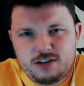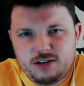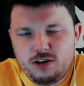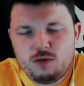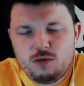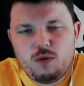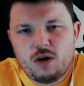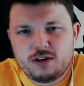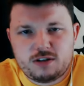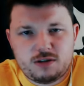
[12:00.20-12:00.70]
you'd
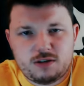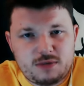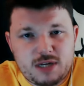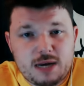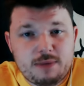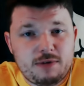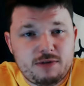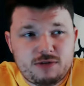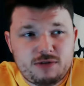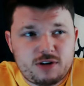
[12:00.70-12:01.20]
want some
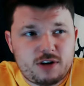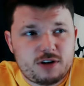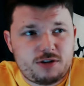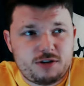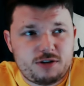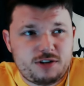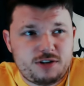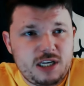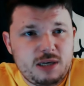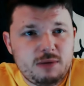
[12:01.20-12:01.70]
type of
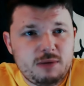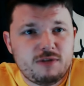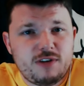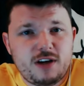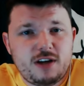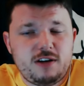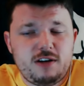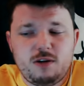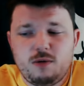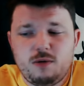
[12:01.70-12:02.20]
structured team
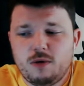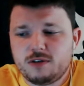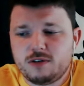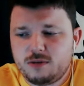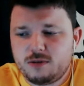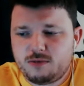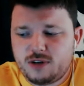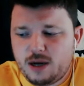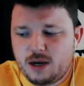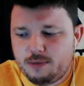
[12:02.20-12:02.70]
event, you'd want
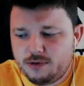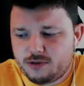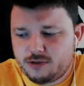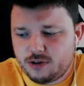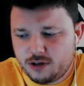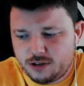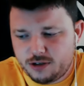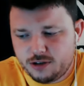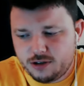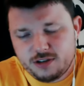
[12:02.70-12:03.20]
some type of
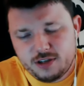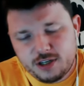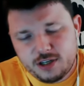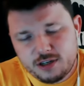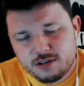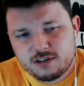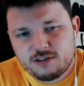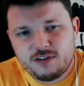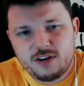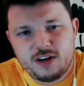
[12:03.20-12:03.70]
structured
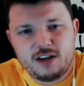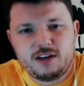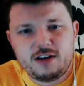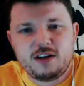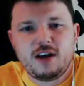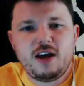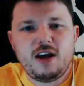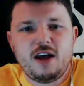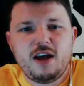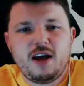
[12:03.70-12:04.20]
singles event,
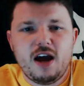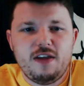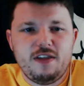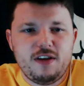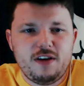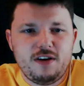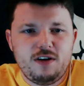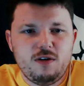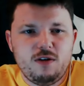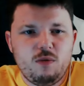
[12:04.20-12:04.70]
and
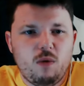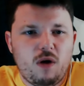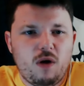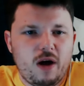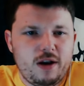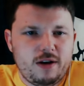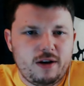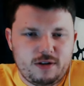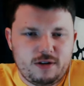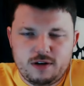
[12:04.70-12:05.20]
then you'd
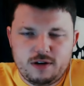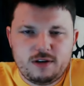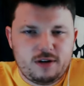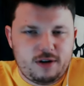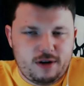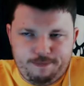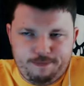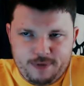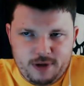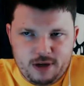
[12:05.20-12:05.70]
want
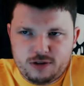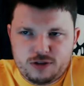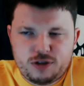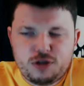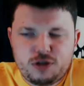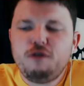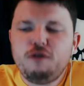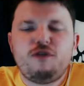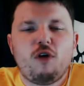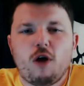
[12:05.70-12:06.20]

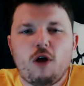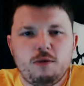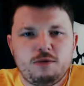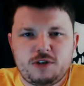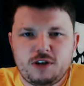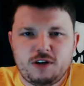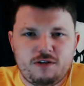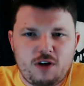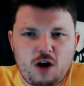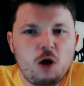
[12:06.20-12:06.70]
2 forms
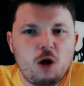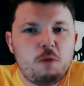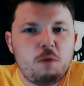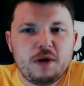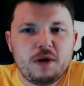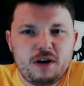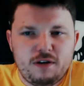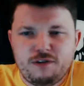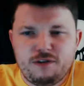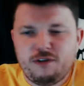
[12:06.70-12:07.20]
of
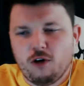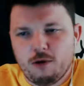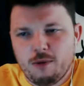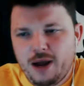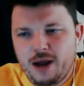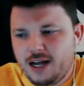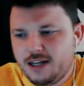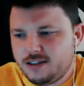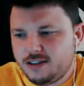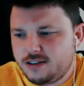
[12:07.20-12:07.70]
open
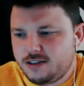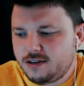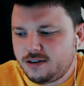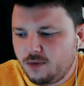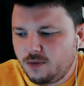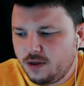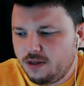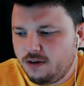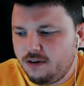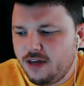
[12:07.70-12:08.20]
formats,
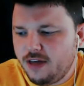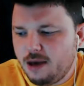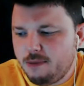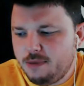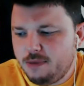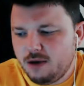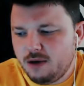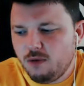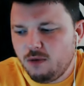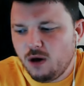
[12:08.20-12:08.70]
whether that
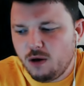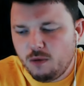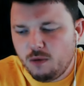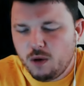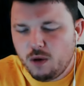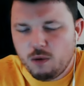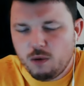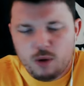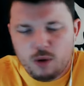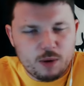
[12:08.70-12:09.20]
be what
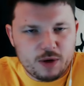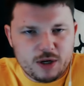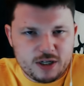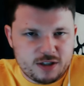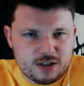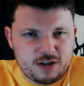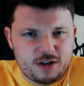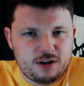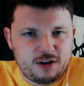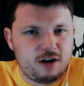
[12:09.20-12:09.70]
we would
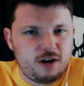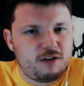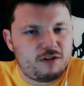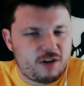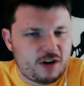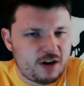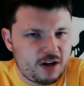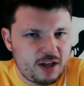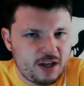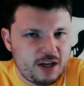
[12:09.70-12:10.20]
consider a
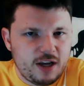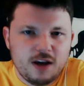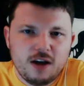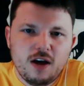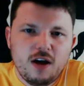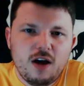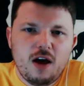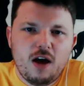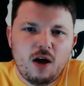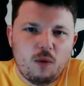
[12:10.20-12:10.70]
friendly,
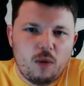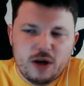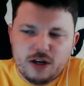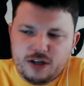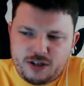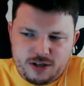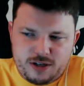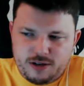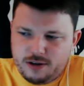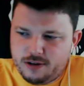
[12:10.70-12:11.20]

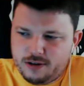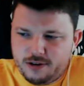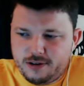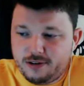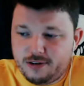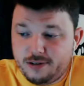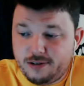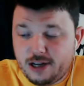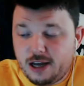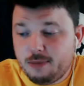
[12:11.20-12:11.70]
which,
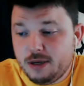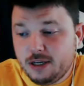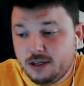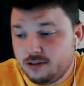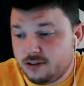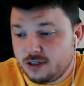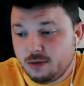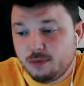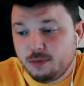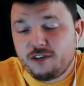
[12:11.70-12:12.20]
I mean,
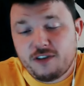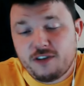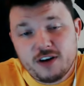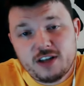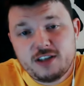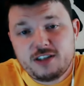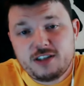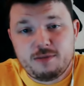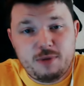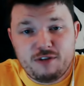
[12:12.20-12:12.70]
some of the friendlies
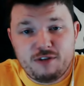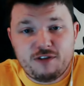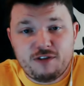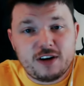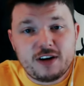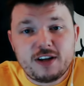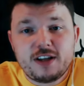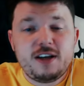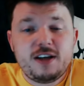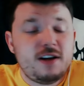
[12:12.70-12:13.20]
have been
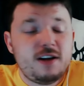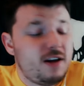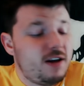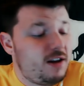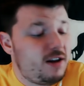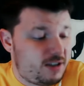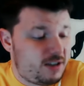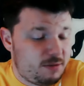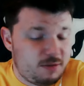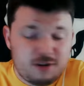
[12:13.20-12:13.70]
friendly,
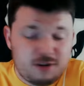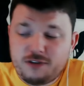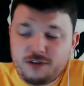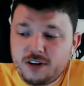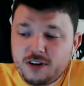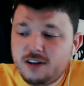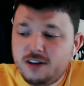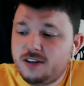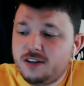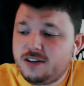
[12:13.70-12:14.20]
some of the
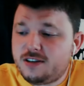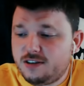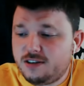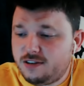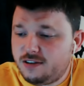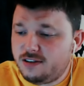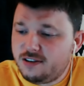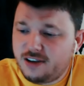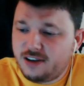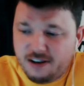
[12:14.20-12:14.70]
friendlies
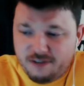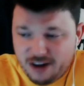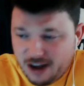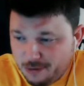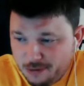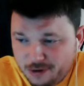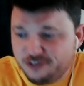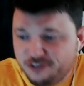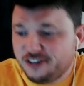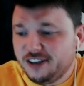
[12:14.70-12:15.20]
have
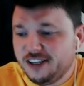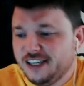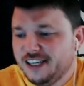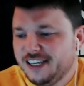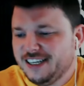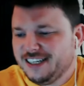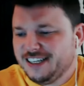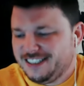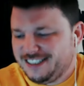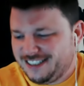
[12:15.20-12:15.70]
not been friendly.
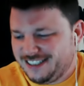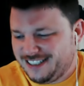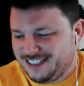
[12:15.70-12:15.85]
but